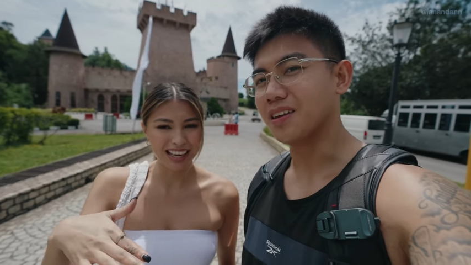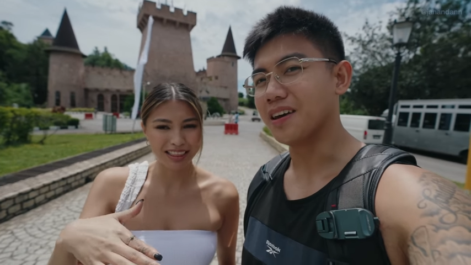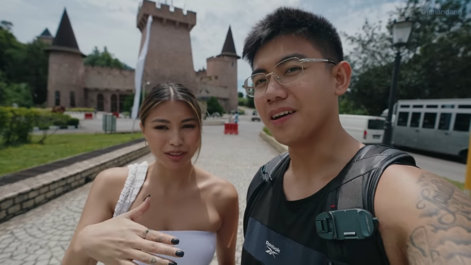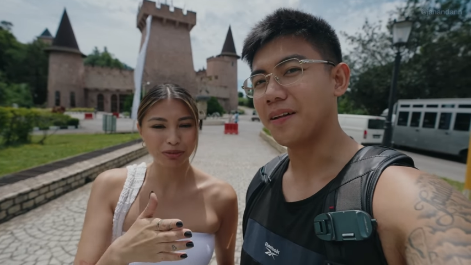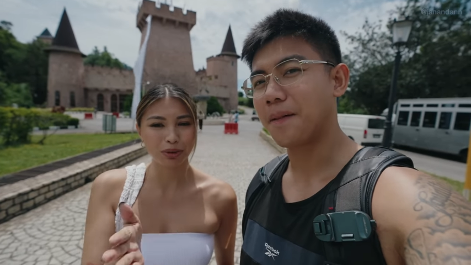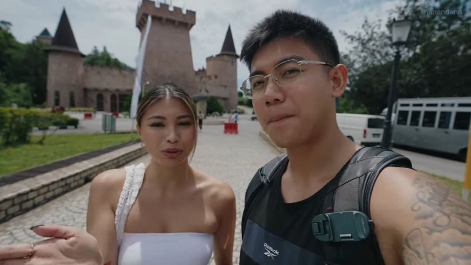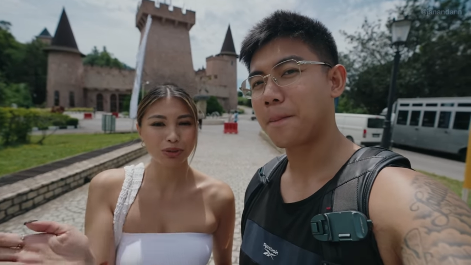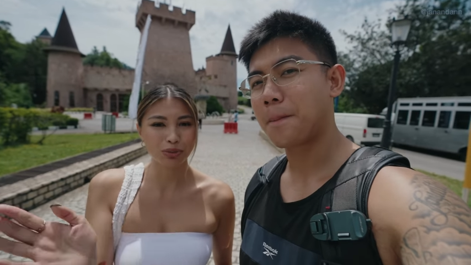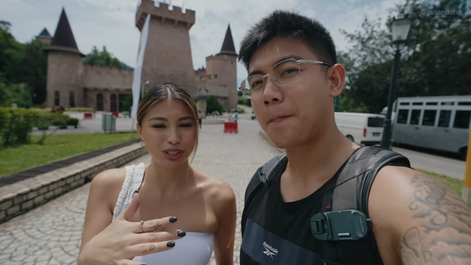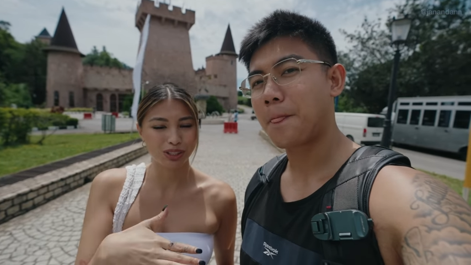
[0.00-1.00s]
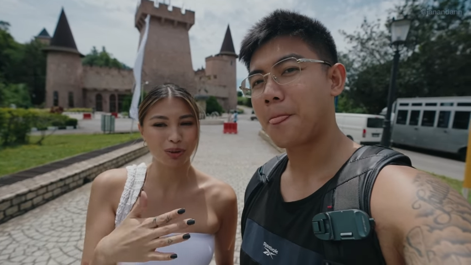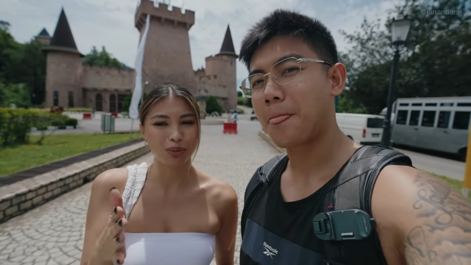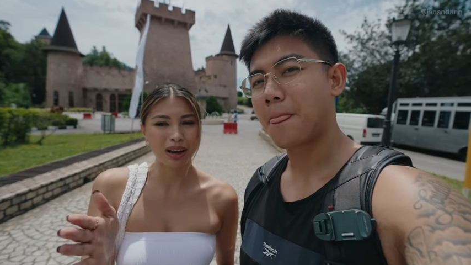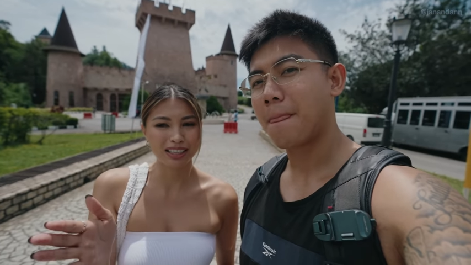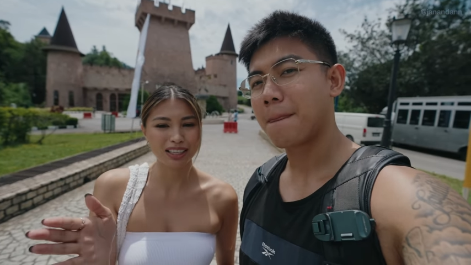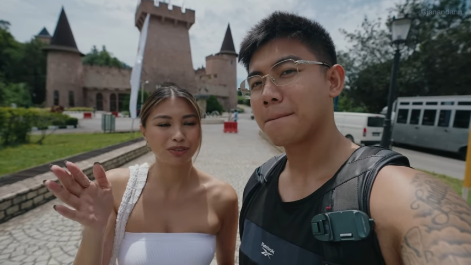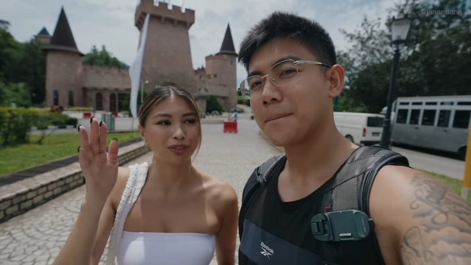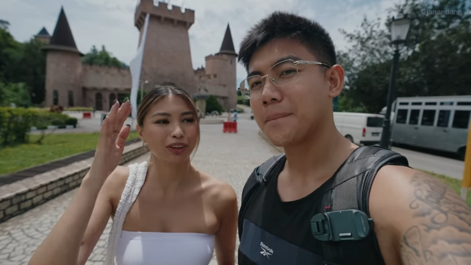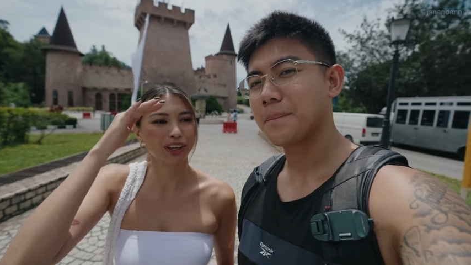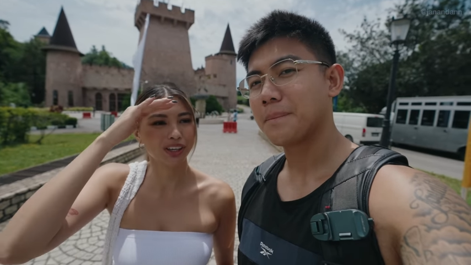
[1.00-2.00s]
Speaker 1: and yeah. the roads were so windy
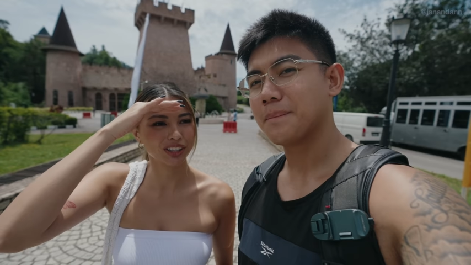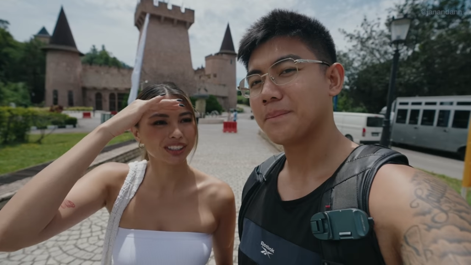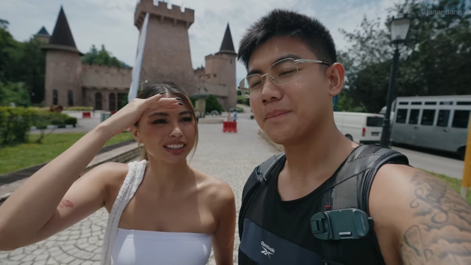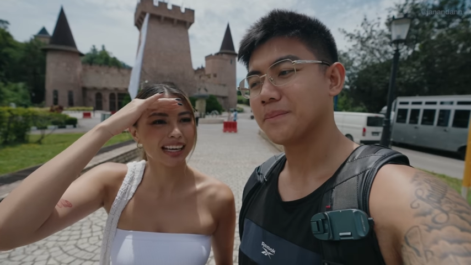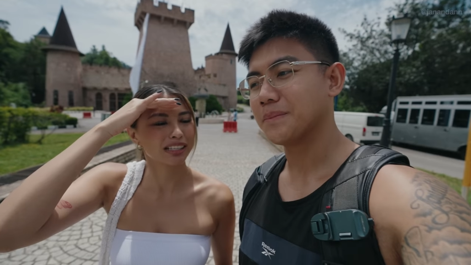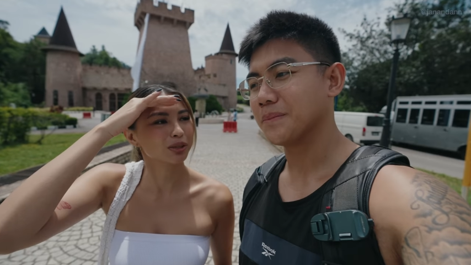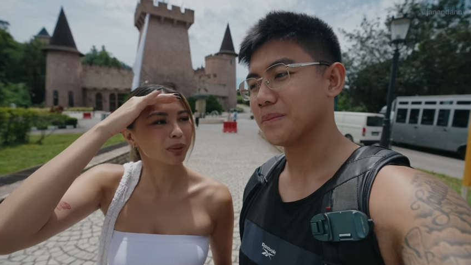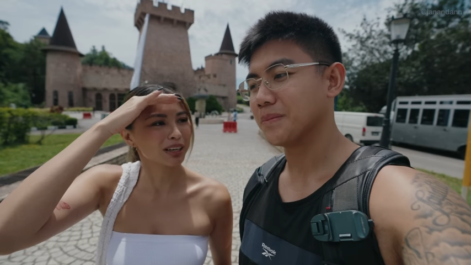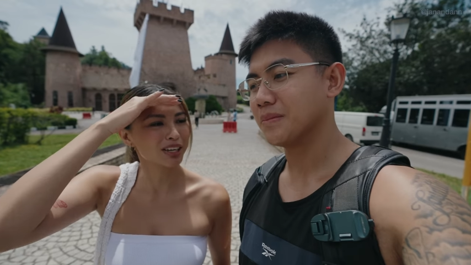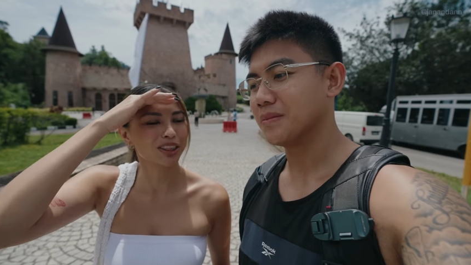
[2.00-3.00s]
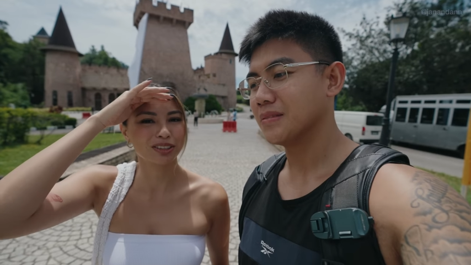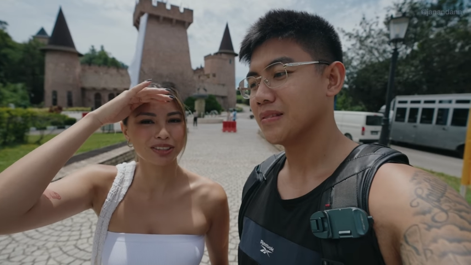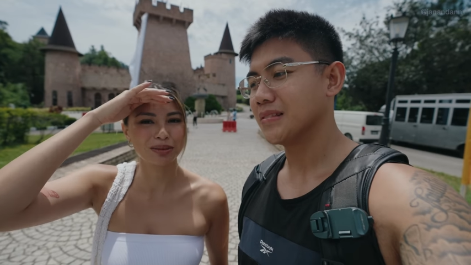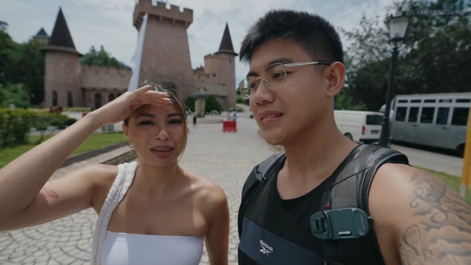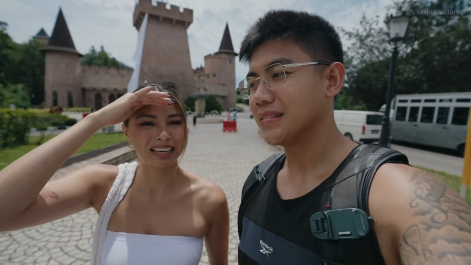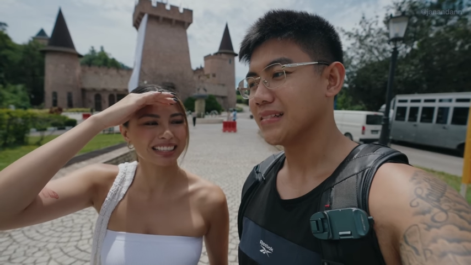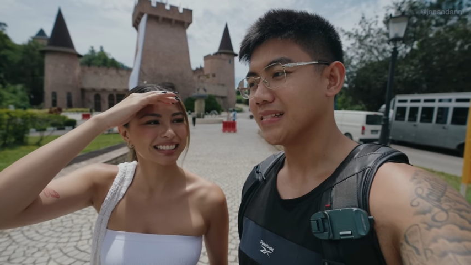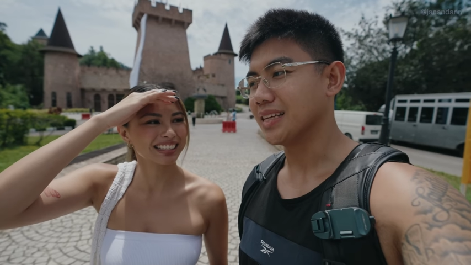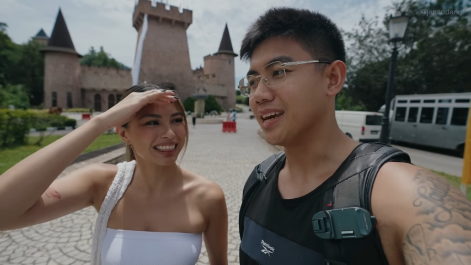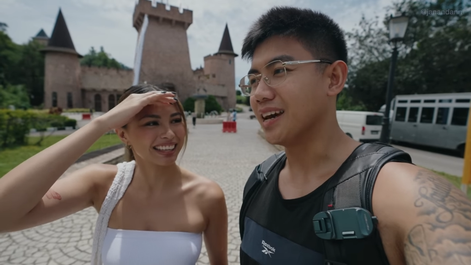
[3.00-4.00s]
for a good like 20 to 30
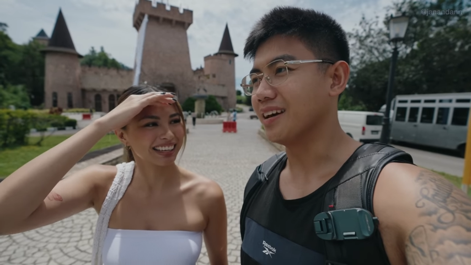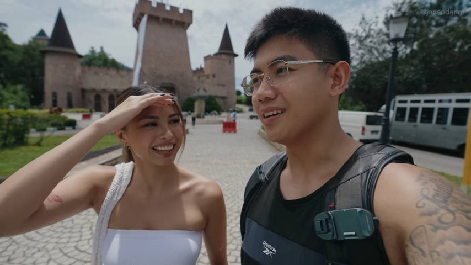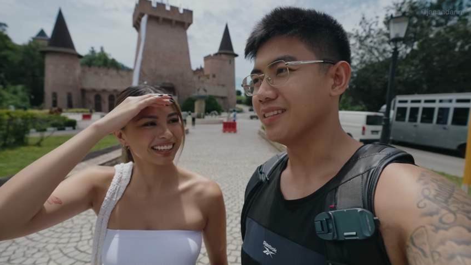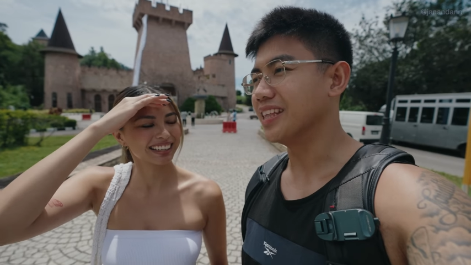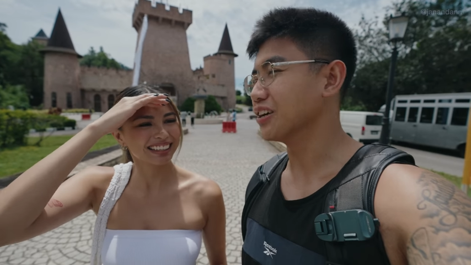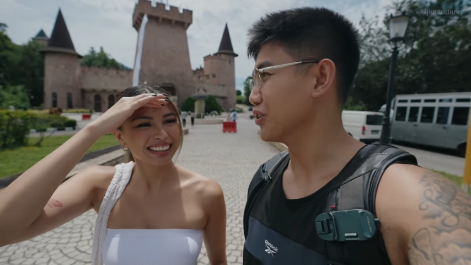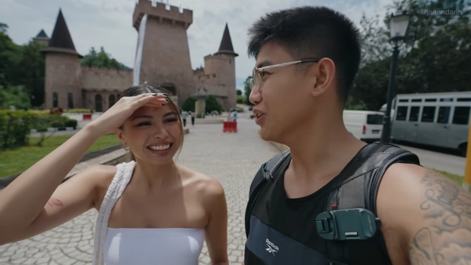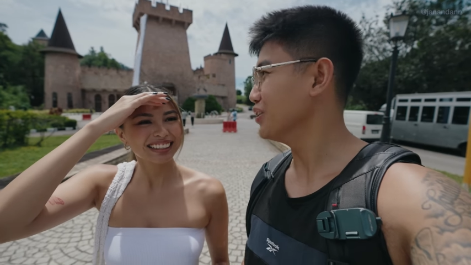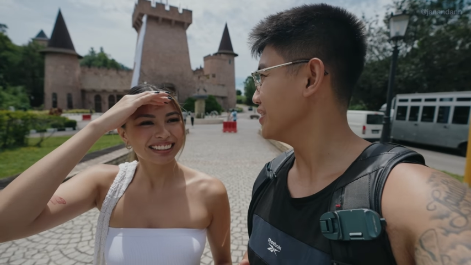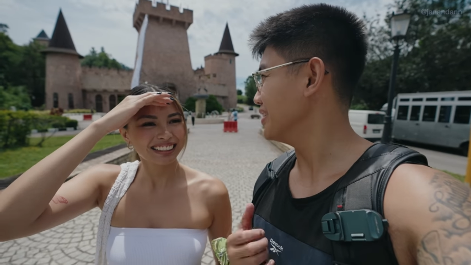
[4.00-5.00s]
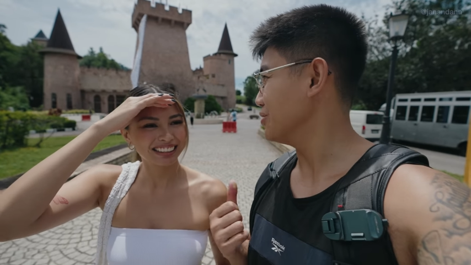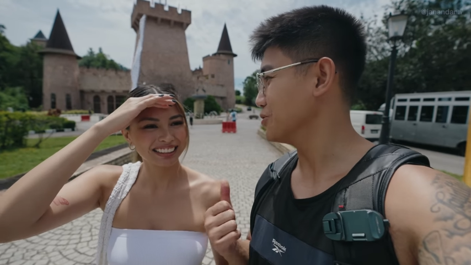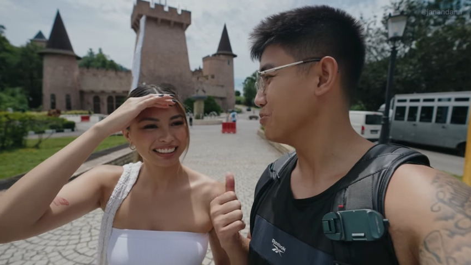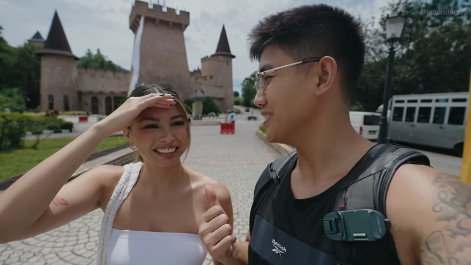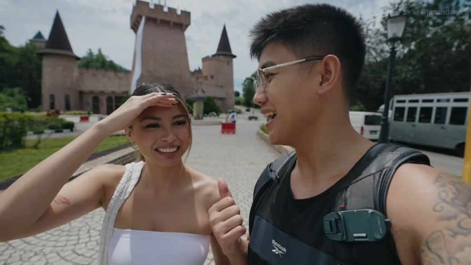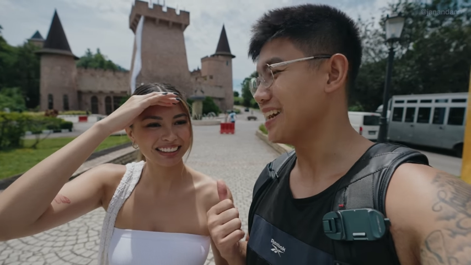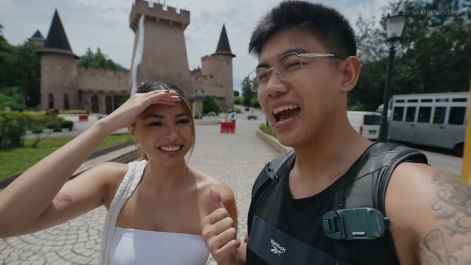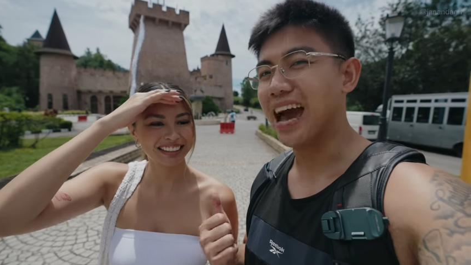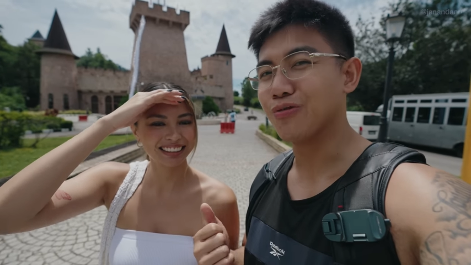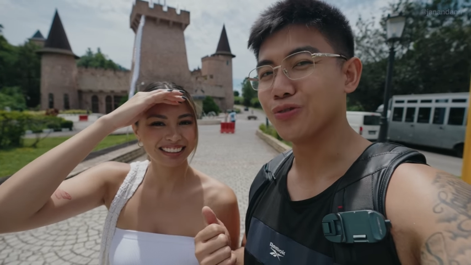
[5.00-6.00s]
minutes I
Speaker 2: yeah think. the girl that was beside
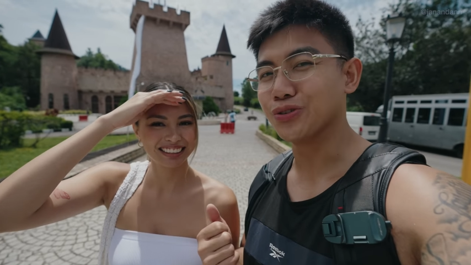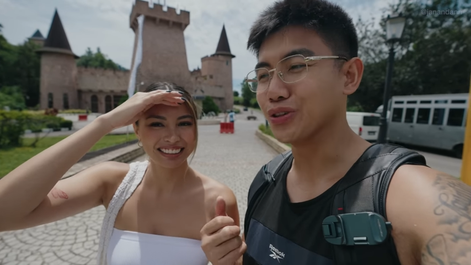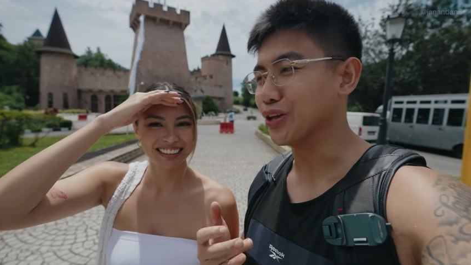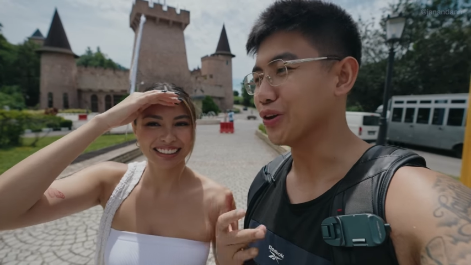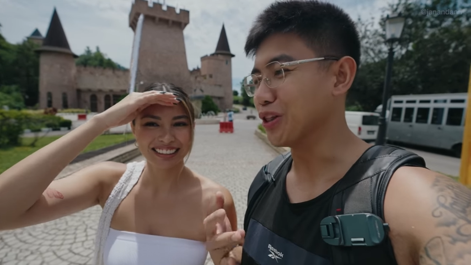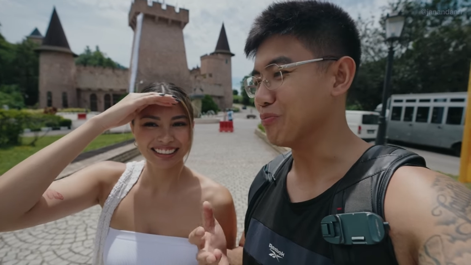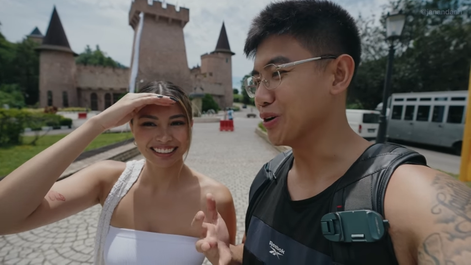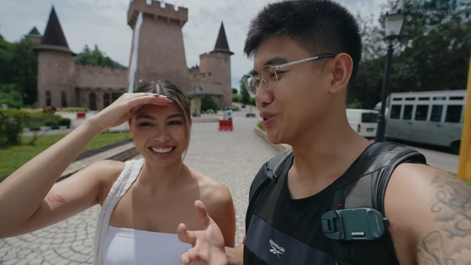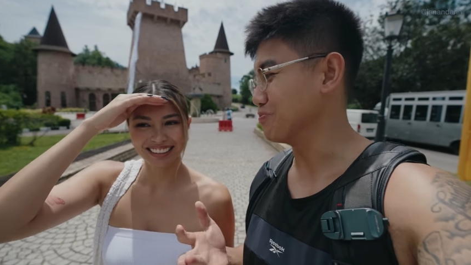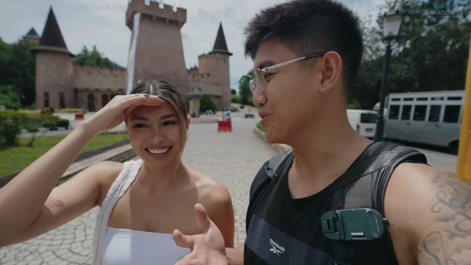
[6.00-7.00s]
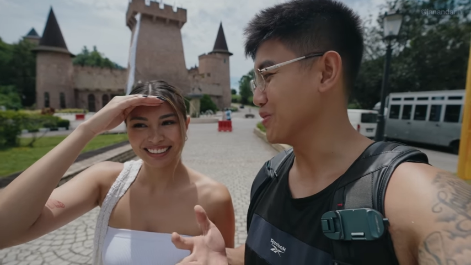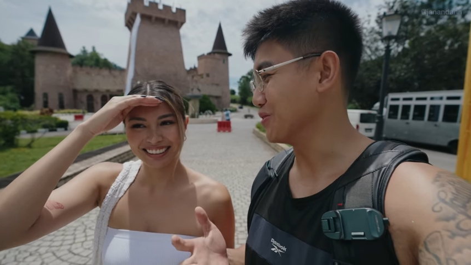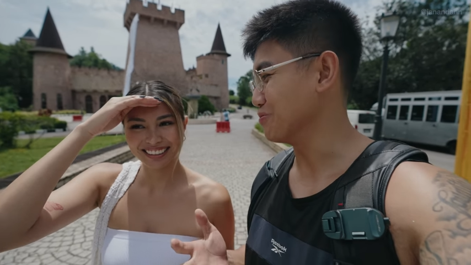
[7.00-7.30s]
Ann was literally about to puke